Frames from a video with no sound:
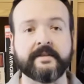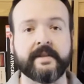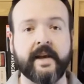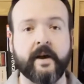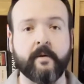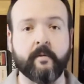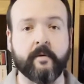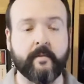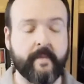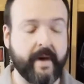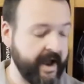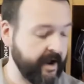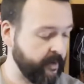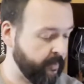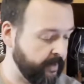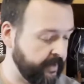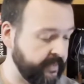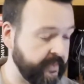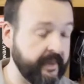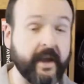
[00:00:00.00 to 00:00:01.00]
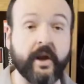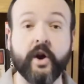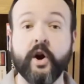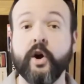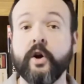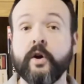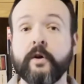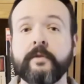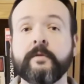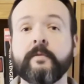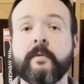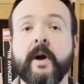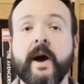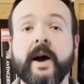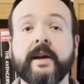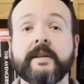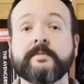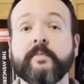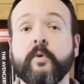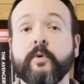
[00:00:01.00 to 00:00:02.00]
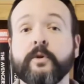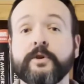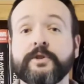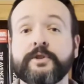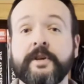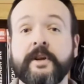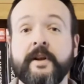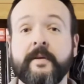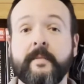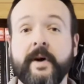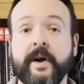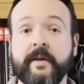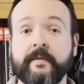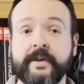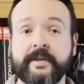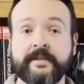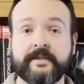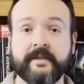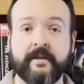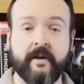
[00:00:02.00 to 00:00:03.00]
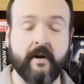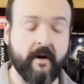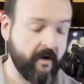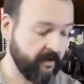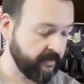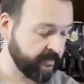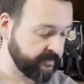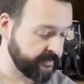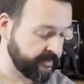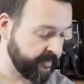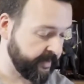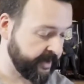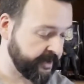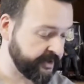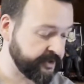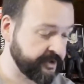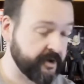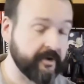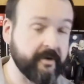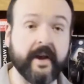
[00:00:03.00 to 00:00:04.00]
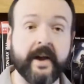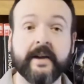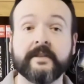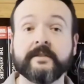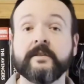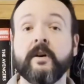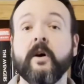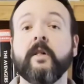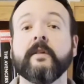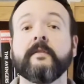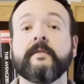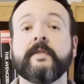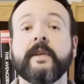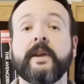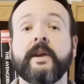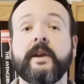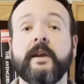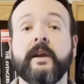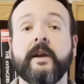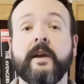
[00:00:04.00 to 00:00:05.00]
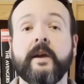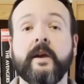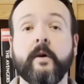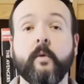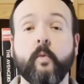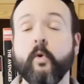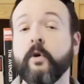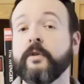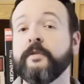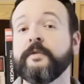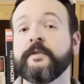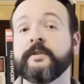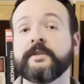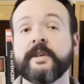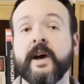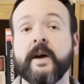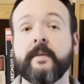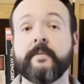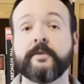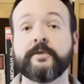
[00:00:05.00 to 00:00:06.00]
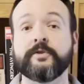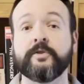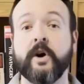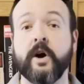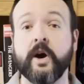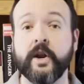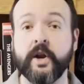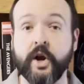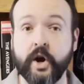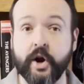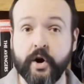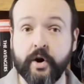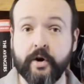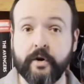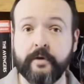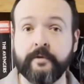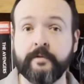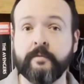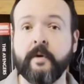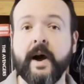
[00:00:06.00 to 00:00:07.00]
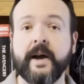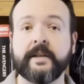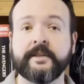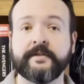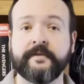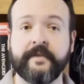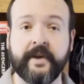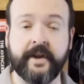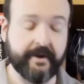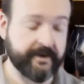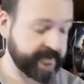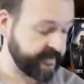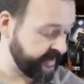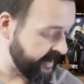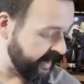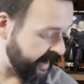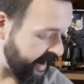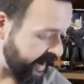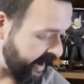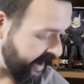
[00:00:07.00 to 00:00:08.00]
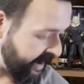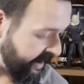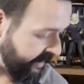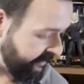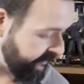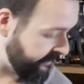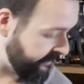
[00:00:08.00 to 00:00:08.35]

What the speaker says: now we're back with the Earthrise portion of my recent haul. So I'm going to show you guys all of the War for Cybertron Earthrise figures that I have.